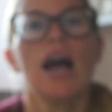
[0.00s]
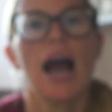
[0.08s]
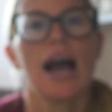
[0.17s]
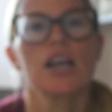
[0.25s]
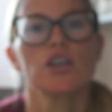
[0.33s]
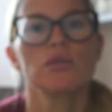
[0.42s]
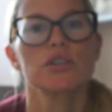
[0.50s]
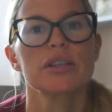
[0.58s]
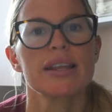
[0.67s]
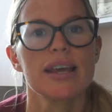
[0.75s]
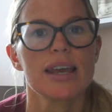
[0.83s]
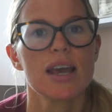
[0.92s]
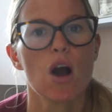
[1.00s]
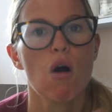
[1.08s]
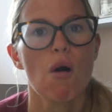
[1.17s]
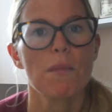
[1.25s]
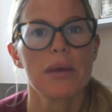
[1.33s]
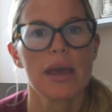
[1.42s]
I used the
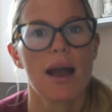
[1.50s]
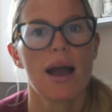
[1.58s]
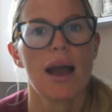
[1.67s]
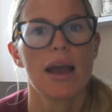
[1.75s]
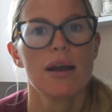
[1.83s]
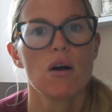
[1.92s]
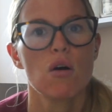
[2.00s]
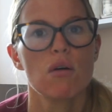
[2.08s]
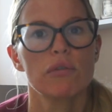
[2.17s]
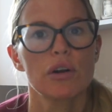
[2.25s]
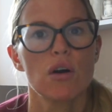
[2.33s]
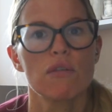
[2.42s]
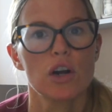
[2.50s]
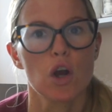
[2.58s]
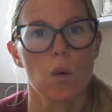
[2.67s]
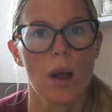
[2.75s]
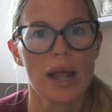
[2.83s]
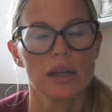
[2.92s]
OPI Over and Over
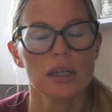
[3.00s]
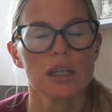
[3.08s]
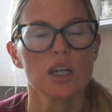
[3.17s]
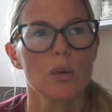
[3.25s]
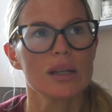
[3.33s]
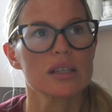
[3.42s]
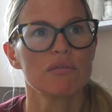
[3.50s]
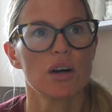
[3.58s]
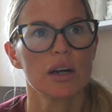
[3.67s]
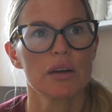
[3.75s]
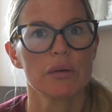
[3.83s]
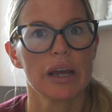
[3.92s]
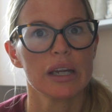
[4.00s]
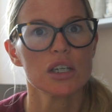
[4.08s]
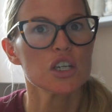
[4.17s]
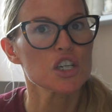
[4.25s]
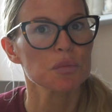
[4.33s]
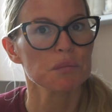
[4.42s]
Gwen Stefani
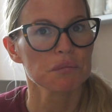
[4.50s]
range.